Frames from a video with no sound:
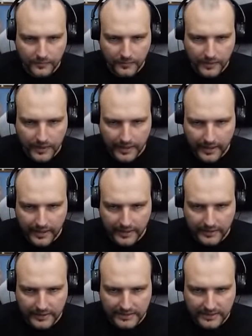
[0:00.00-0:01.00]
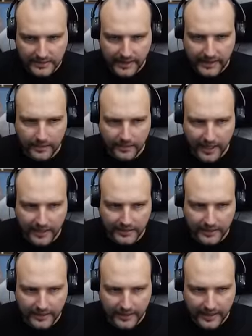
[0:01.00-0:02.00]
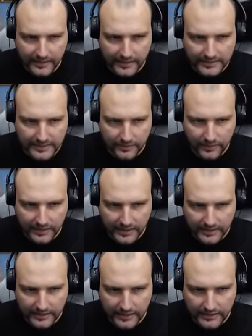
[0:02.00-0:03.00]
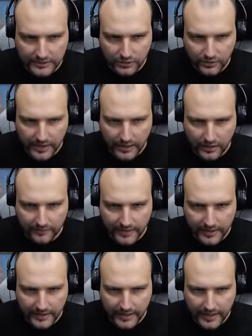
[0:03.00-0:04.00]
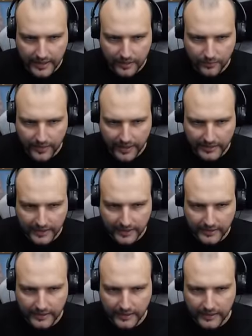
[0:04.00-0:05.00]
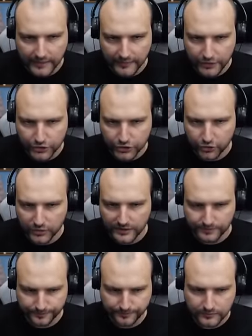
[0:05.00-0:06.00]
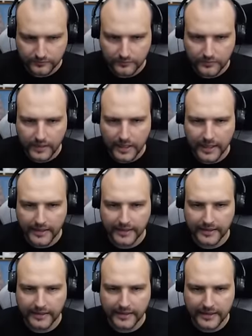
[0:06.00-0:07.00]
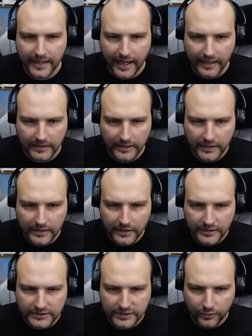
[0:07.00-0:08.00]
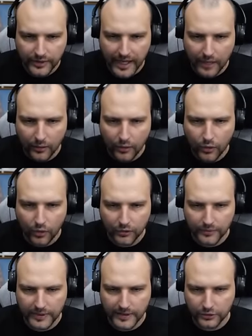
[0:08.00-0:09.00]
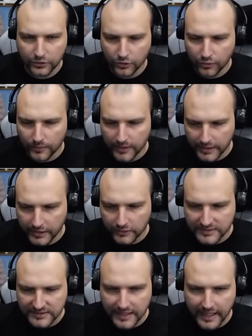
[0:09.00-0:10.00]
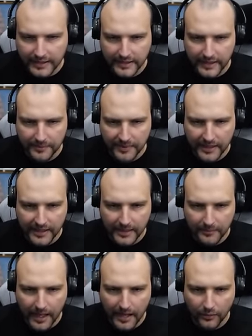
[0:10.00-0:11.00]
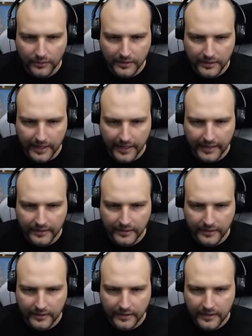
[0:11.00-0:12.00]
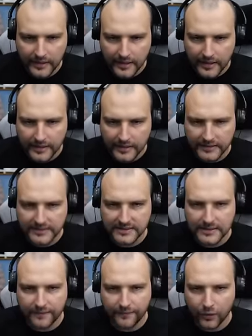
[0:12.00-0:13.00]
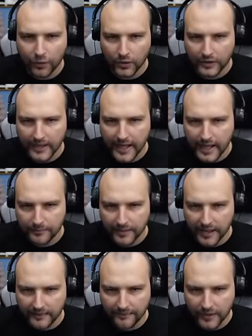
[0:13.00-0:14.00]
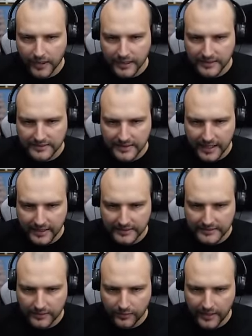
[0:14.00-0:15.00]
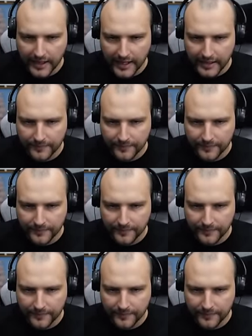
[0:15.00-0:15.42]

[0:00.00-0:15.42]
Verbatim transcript: Okay, it doesn't really matter that the C-100 is looking over there. I'm waiting until he will shoot. And he did that. So now all we need to do, we need to start clipping him out, right? This is the whole gameplay for us. That is okay.